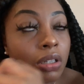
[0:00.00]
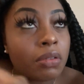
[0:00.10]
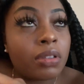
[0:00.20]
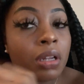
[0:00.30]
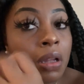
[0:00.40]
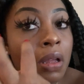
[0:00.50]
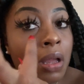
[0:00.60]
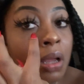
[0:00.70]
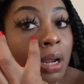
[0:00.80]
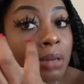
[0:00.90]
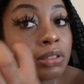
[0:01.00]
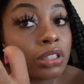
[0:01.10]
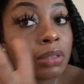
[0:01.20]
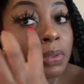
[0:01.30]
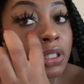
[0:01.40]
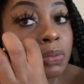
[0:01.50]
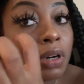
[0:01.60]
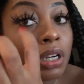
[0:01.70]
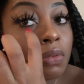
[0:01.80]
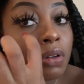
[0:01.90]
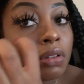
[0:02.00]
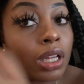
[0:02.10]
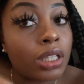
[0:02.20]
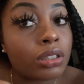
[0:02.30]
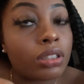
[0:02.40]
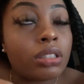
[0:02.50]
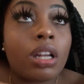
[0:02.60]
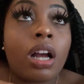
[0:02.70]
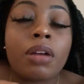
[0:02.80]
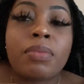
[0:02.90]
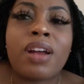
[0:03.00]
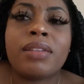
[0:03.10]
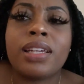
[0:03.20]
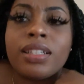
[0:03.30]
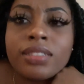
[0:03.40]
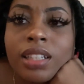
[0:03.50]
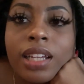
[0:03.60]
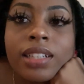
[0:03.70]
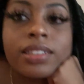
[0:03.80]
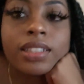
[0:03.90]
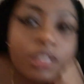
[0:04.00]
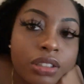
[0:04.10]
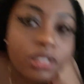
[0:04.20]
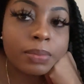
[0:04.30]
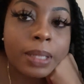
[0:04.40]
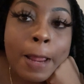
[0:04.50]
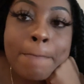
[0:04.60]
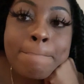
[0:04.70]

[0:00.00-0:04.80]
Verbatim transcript: So I'm sure the beach party won't last too long. Probably ends at like ten or something.